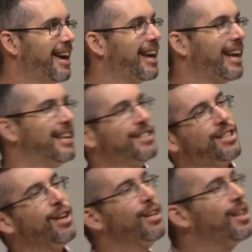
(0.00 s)
And I can
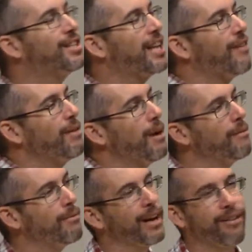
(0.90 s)
still to this day
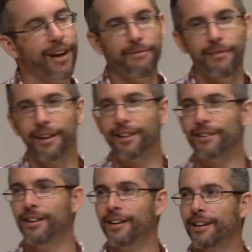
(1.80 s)
remember my grandmother